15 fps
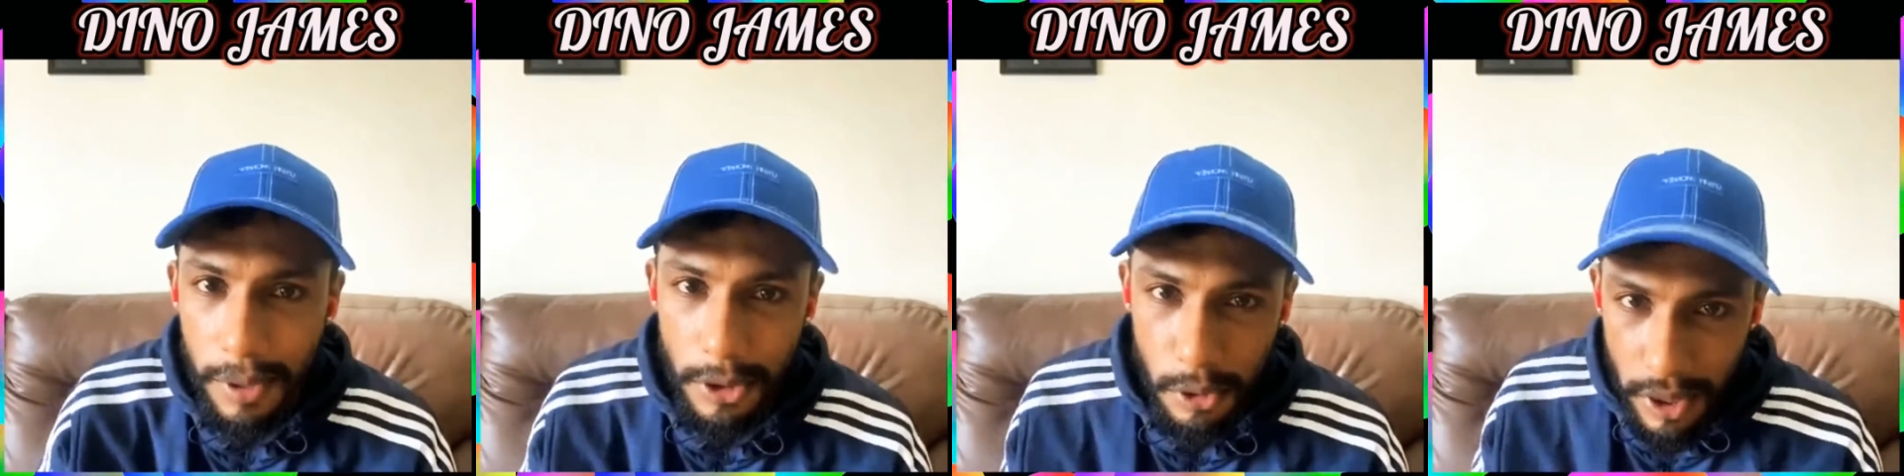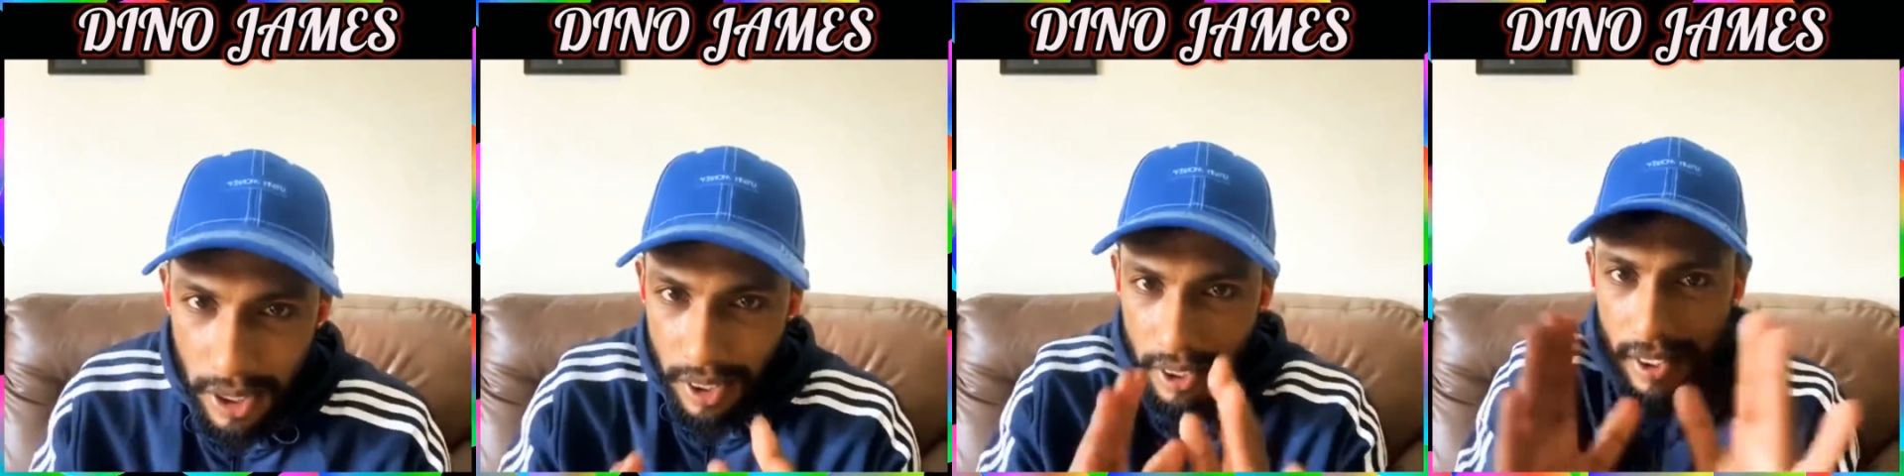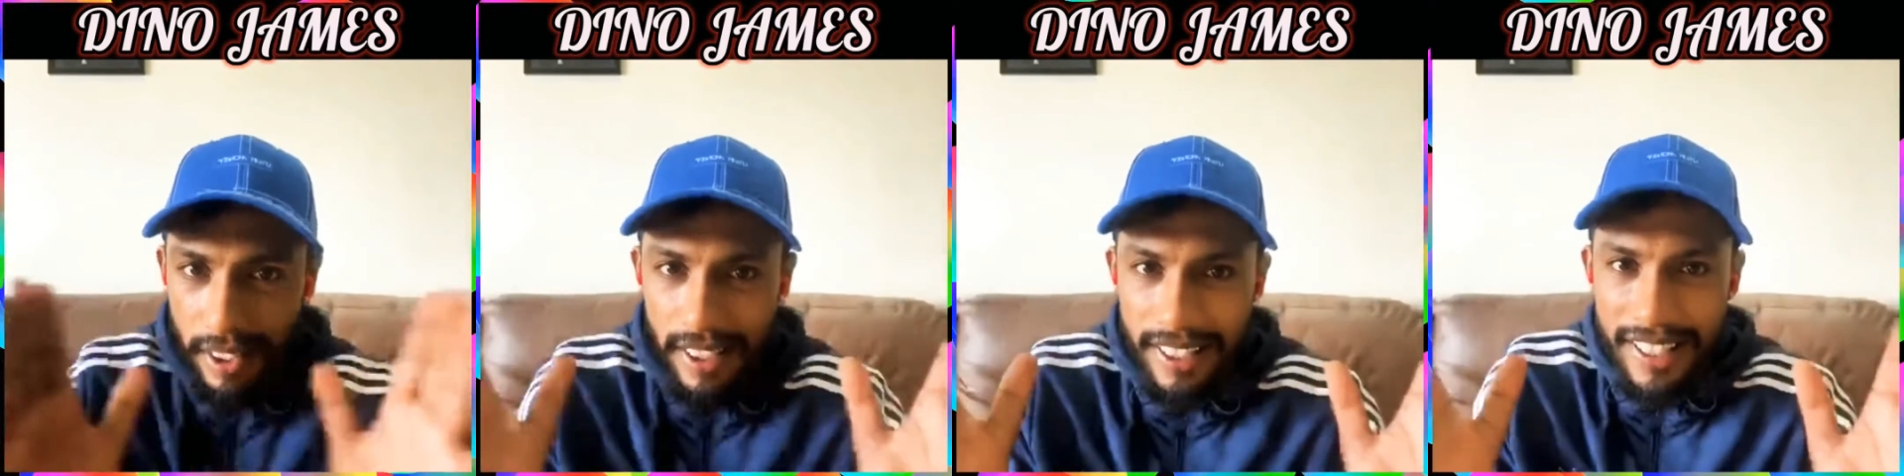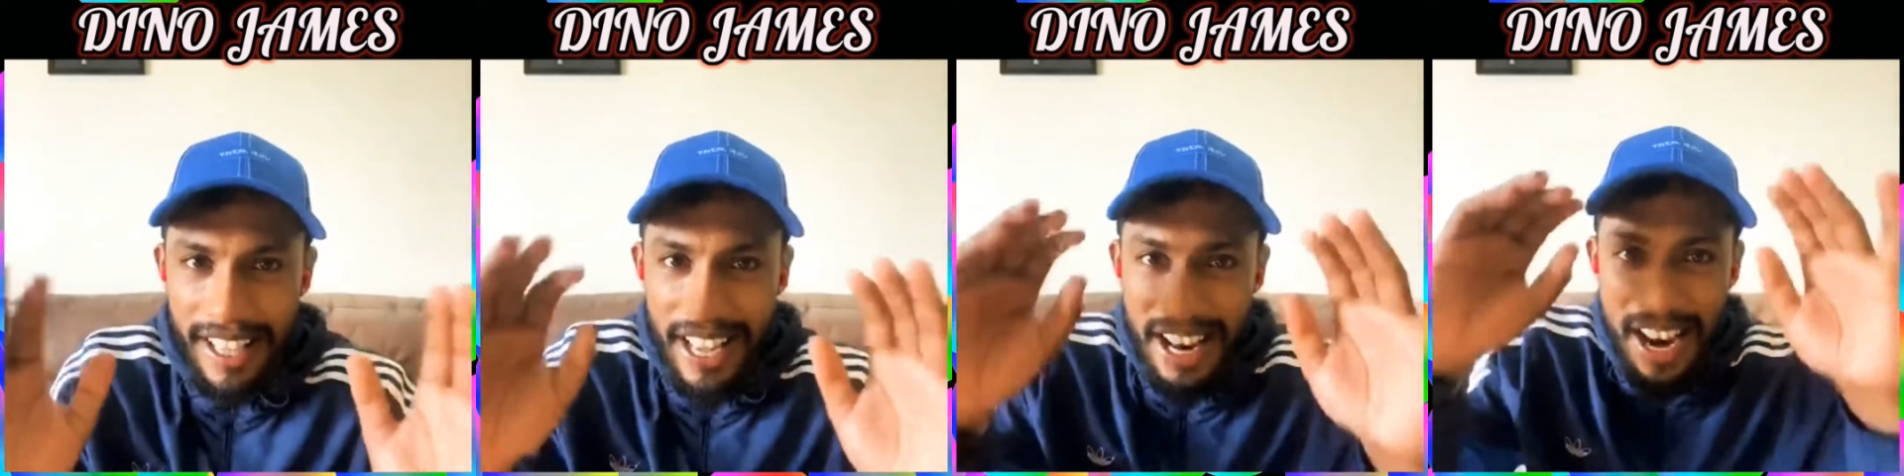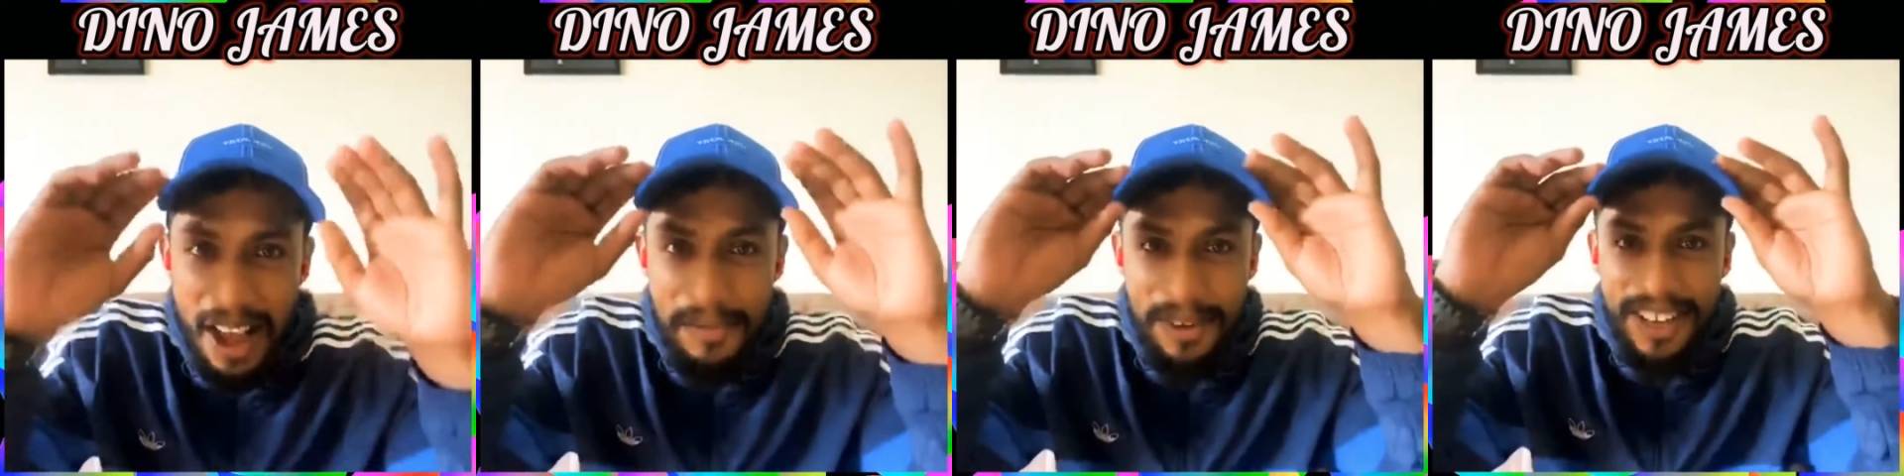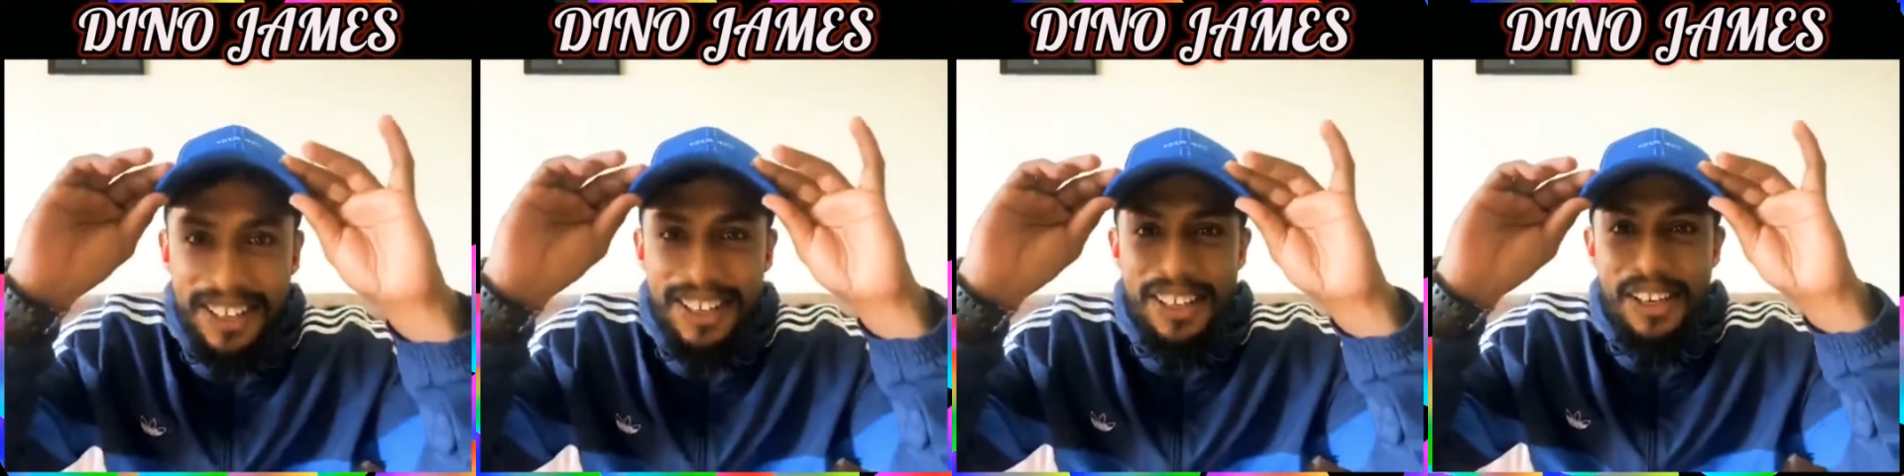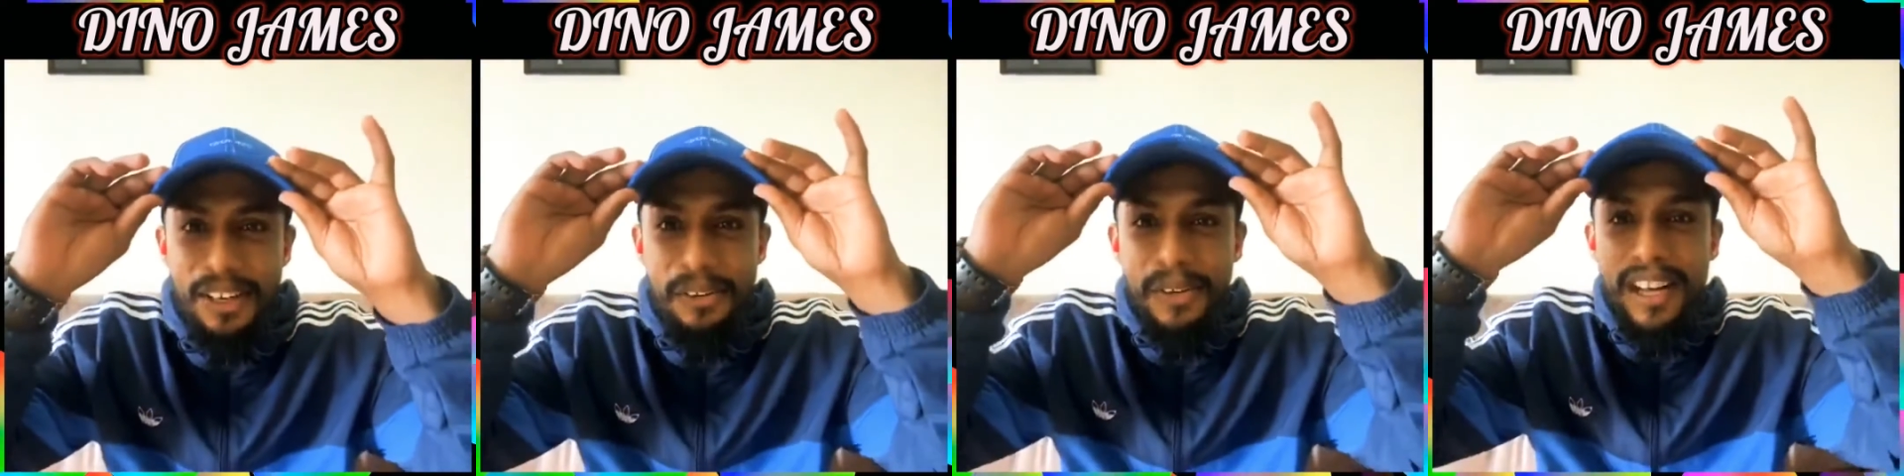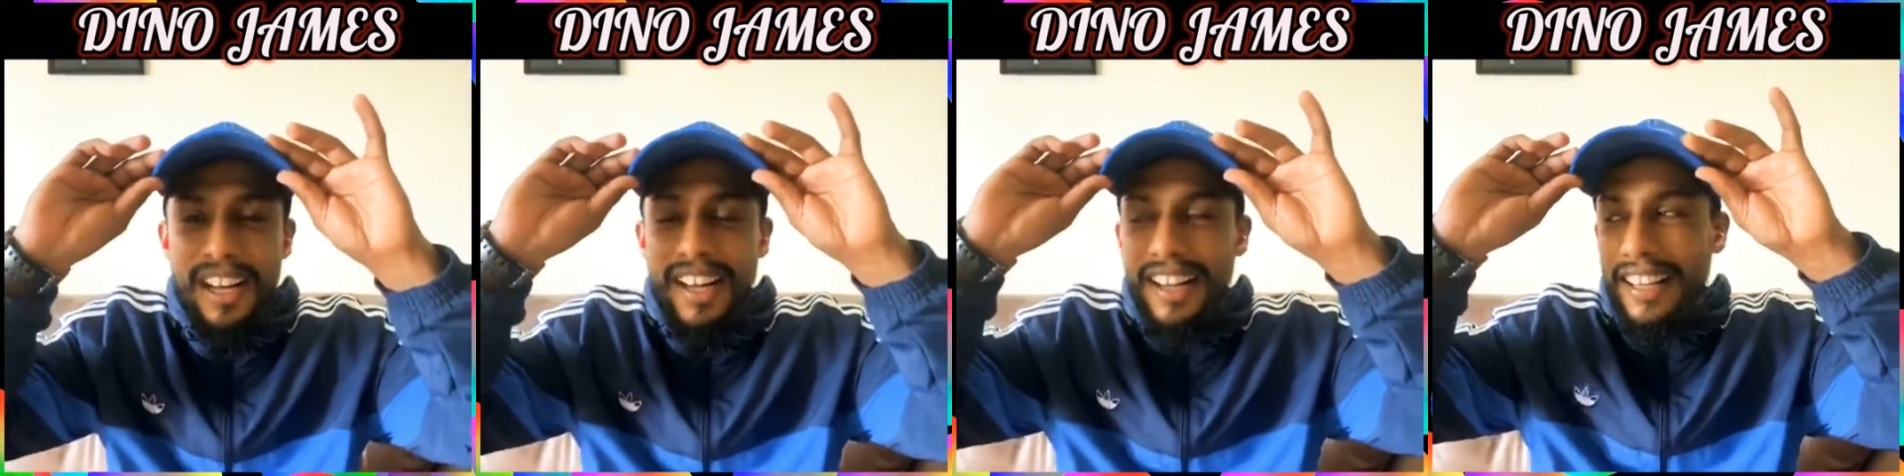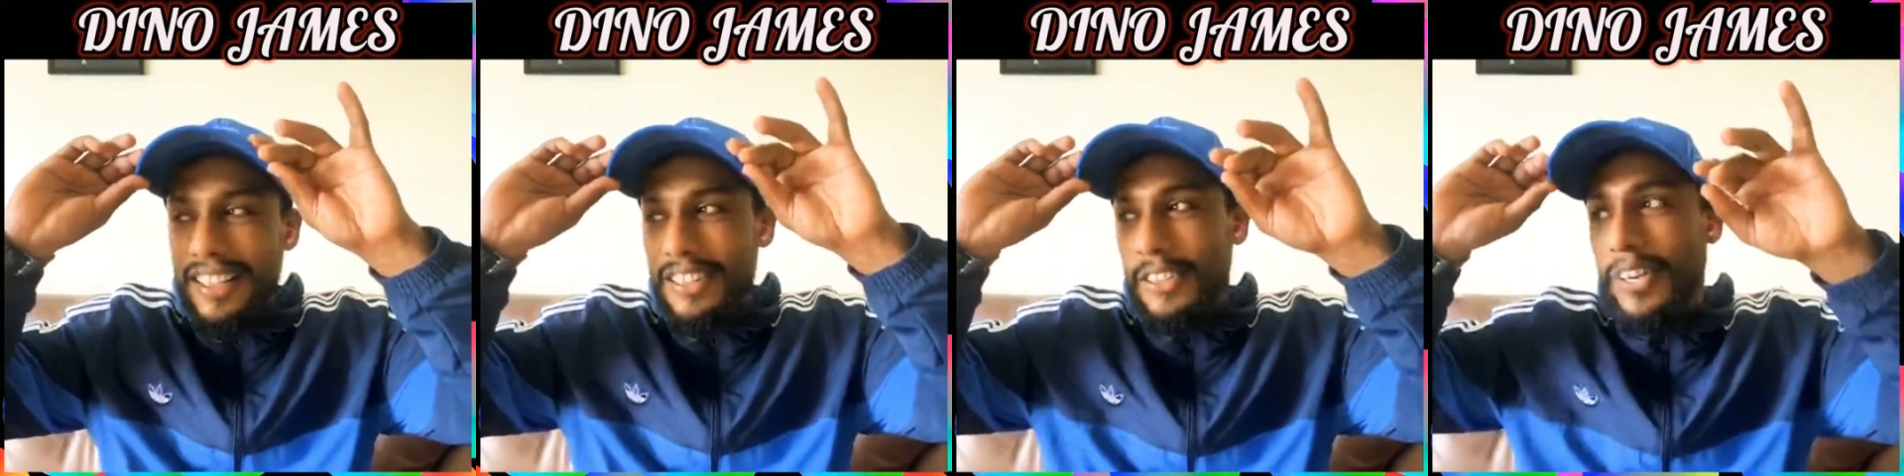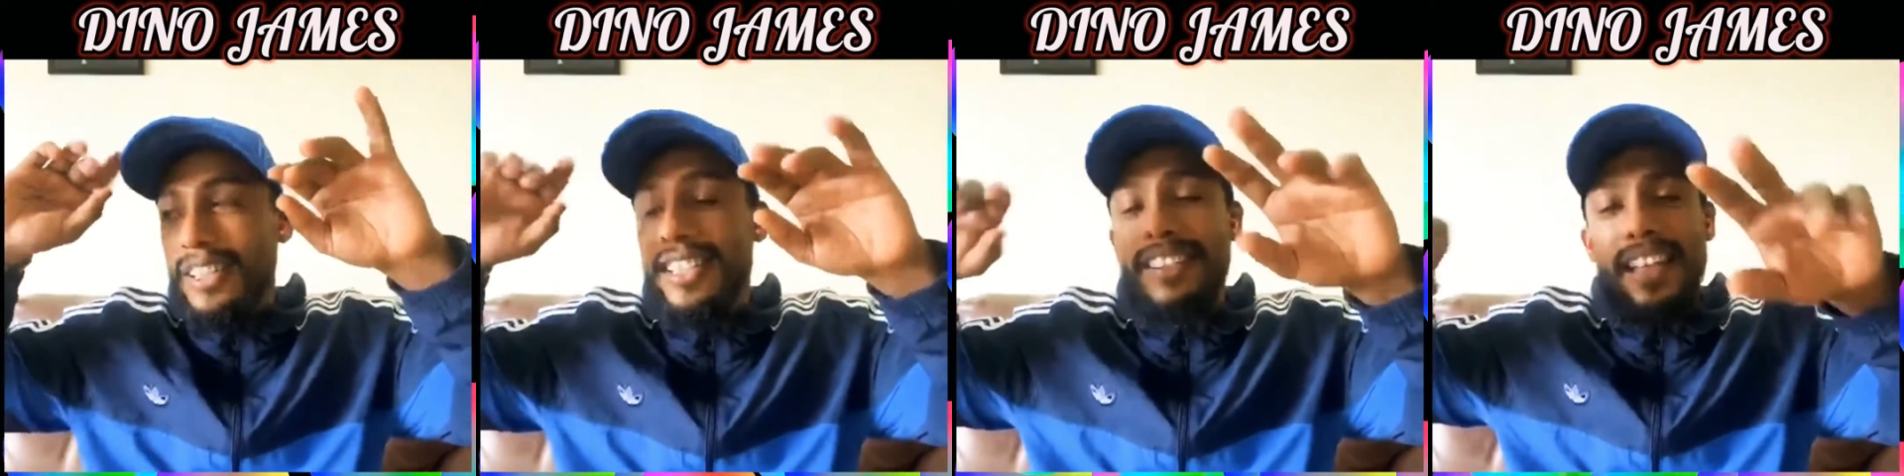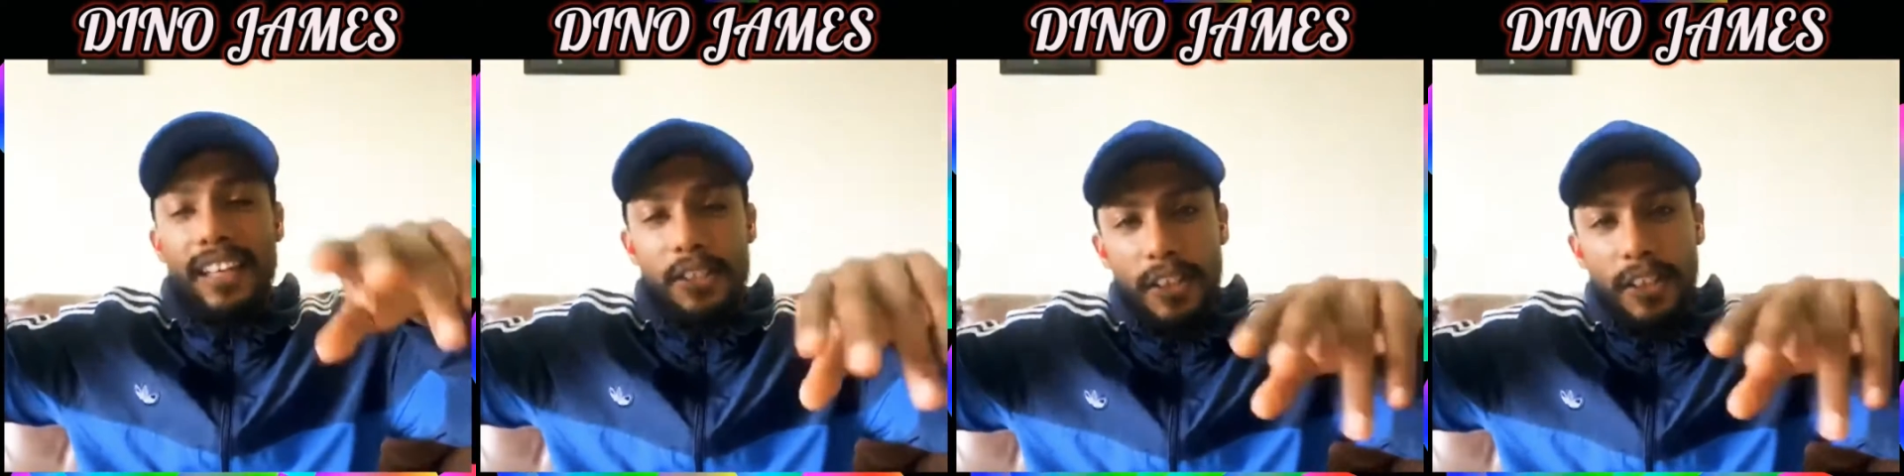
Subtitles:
main thoda elaborate kar raha hu. So I just